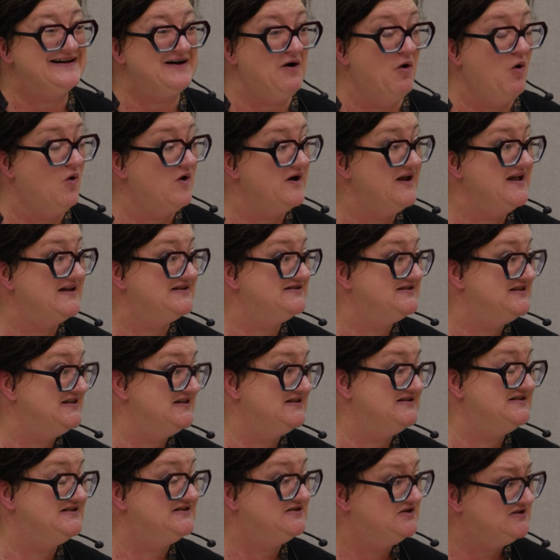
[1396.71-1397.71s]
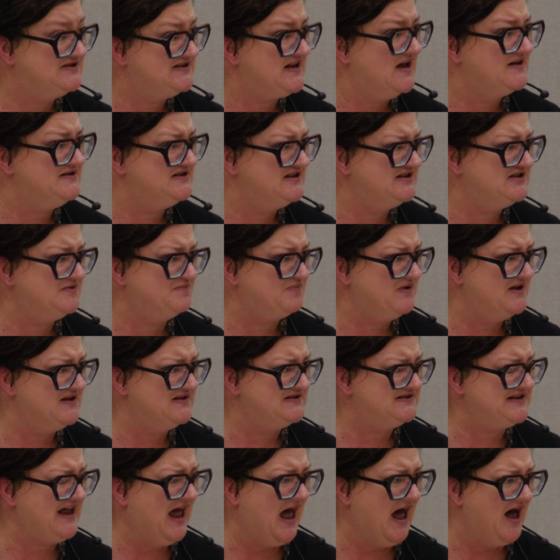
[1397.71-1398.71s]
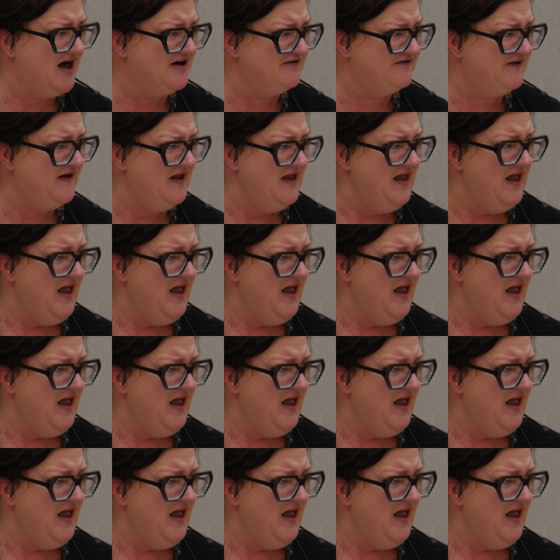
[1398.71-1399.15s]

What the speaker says: oriented design disciplines have